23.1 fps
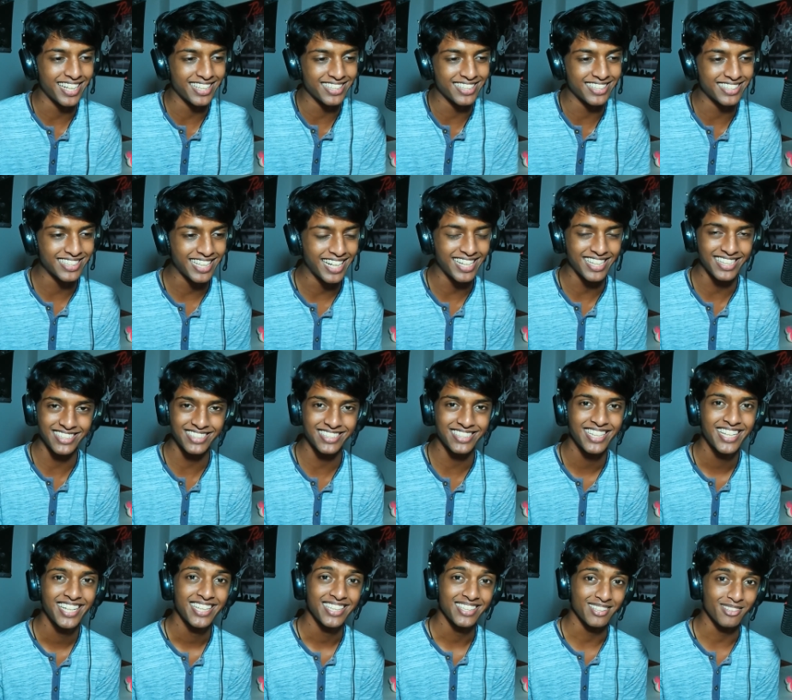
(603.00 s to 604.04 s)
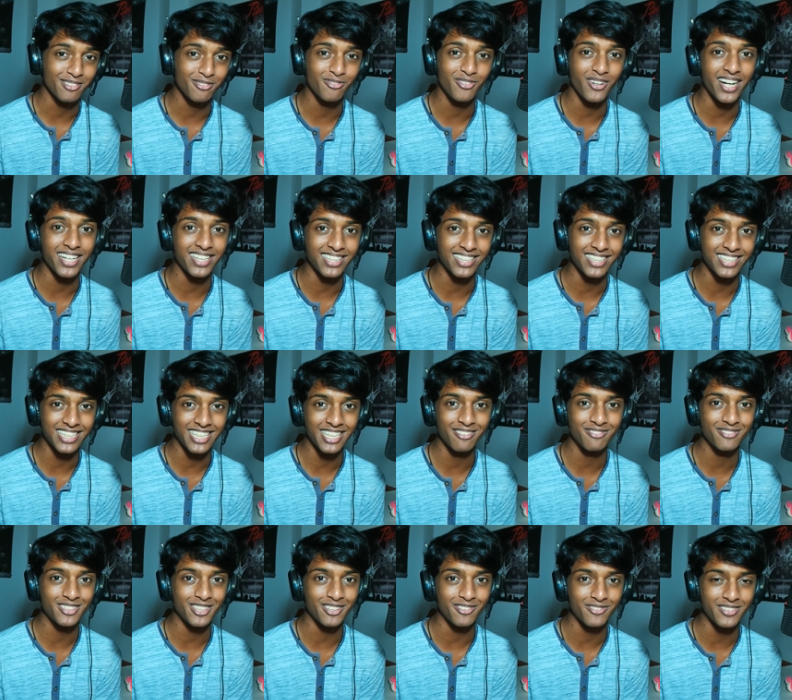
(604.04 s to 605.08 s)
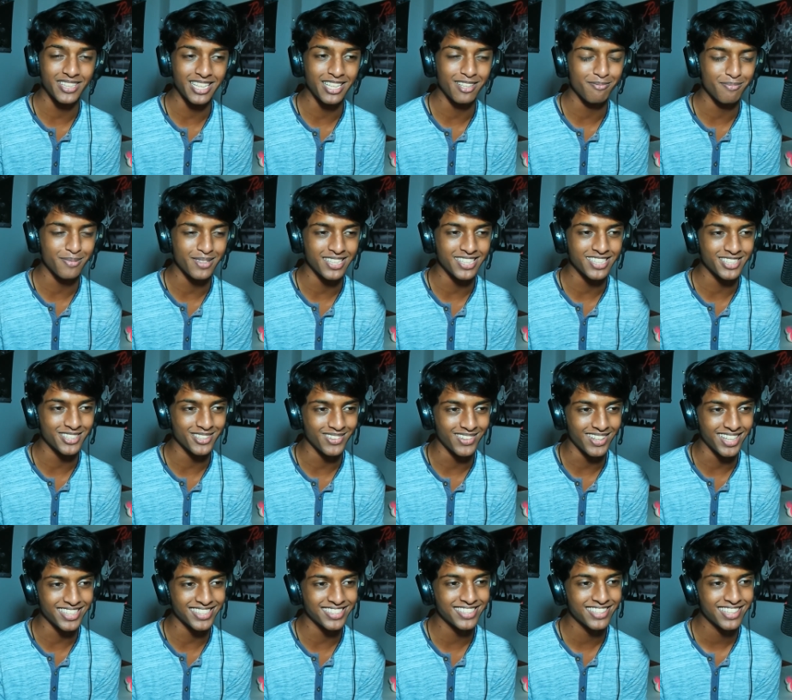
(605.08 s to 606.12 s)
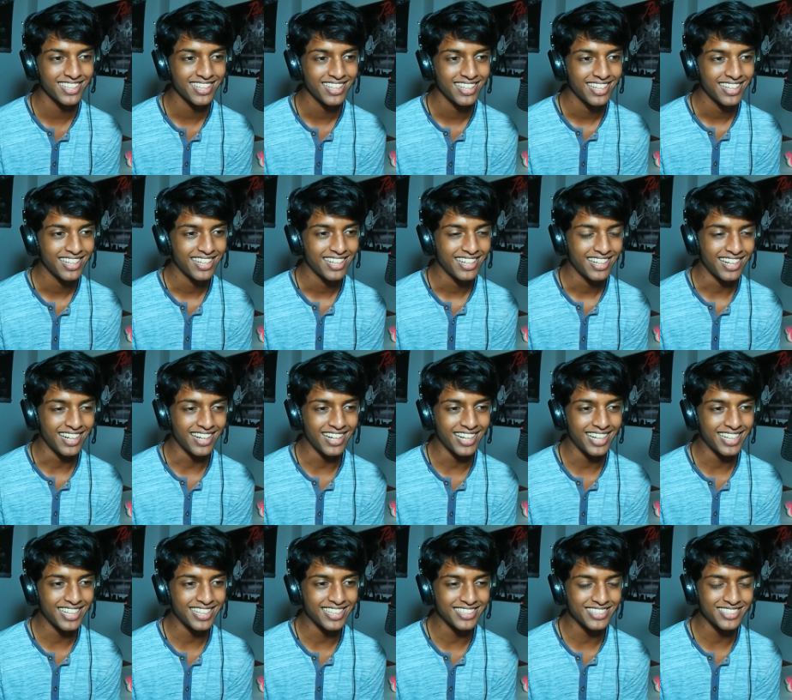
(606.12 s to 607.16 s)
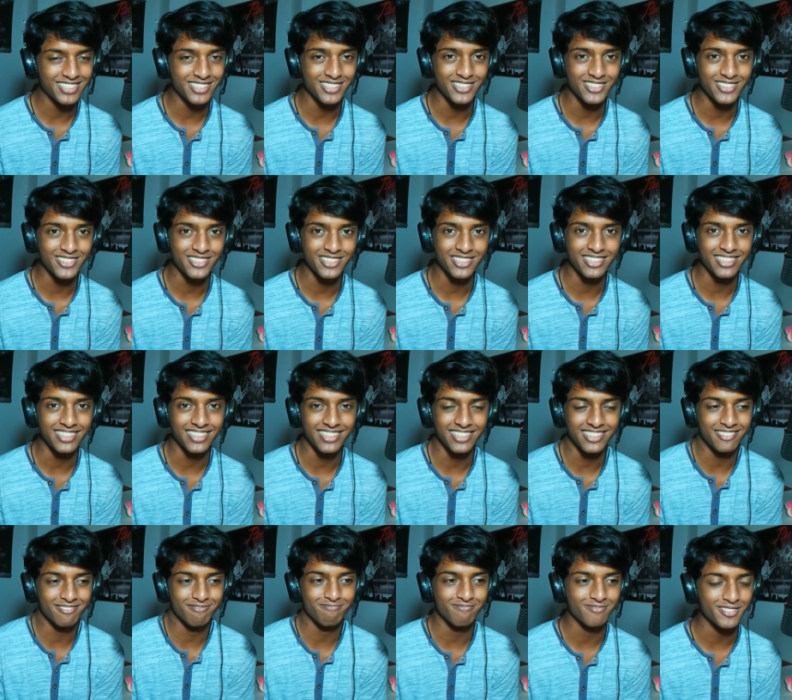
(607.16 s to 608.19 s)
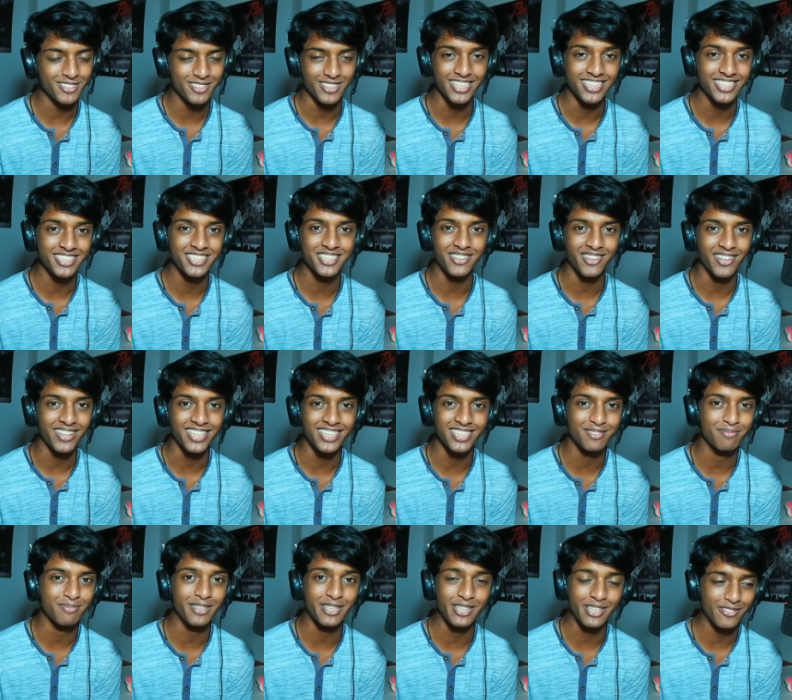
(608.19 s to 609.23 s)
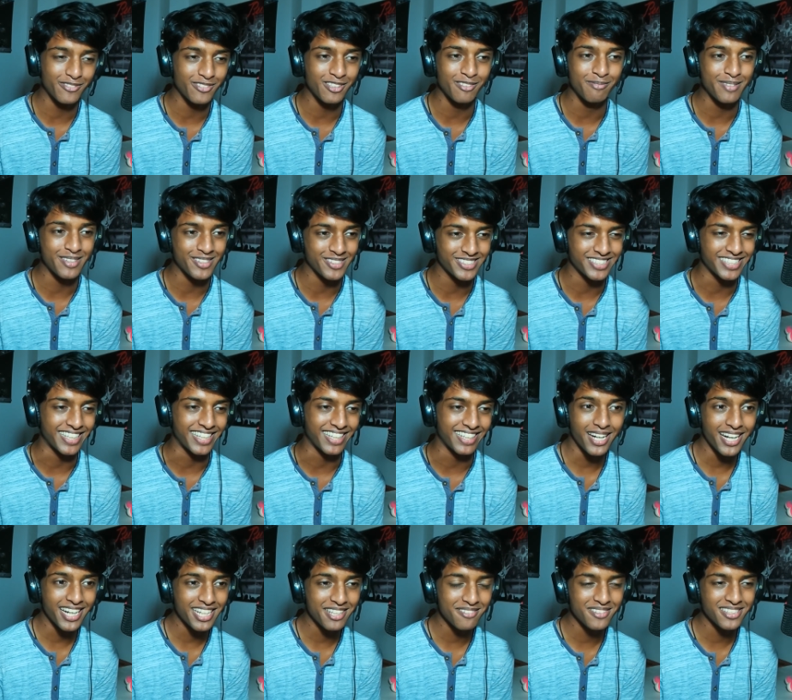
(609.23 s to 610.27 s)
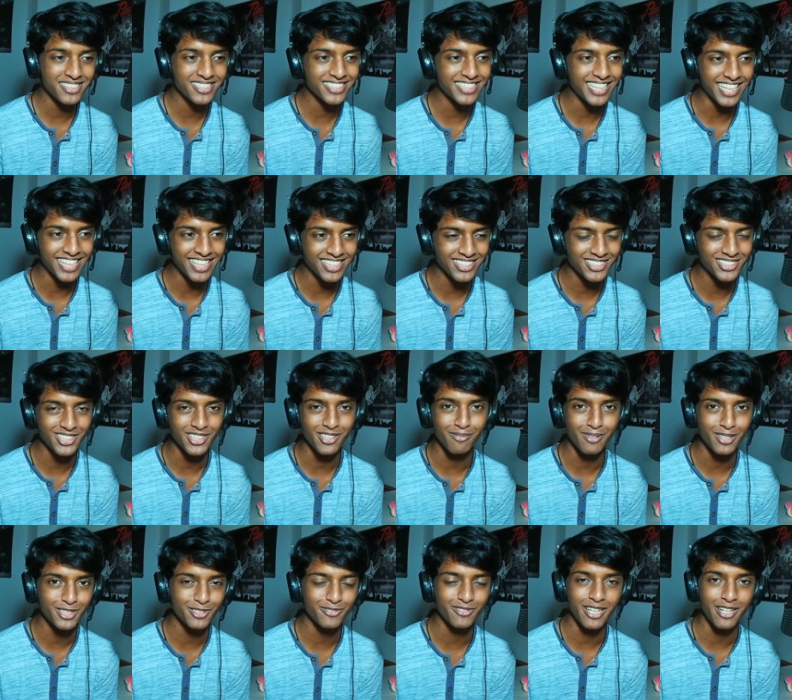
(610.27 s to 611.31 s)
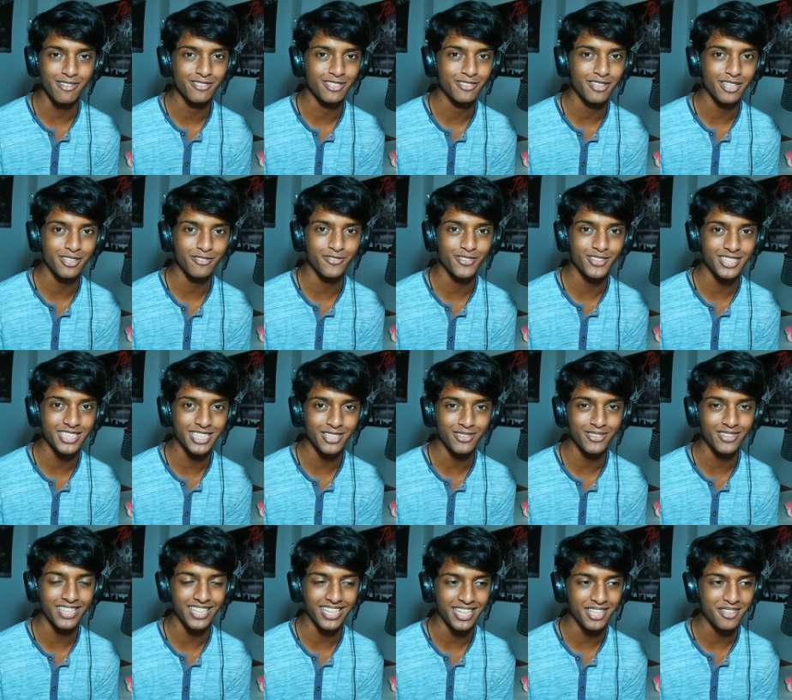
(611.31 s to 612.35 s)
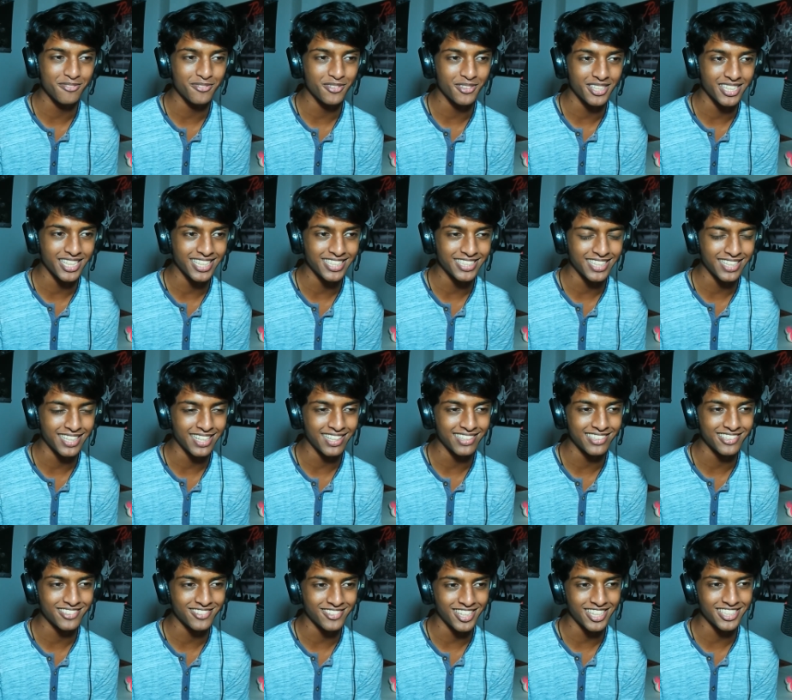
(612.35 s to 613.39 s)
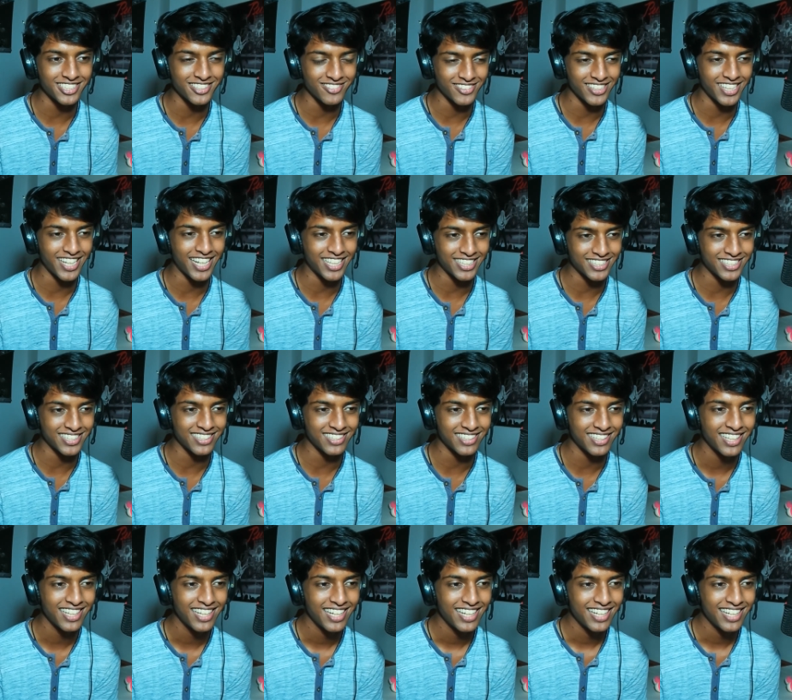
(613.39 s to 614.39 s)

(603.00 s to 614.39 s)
I think that is the final gift of Neil Peart to us uh, to uh, to enjoy his beautiful music. But anyways, thank you so much for everyone for tuning in for yet another Rush reaction.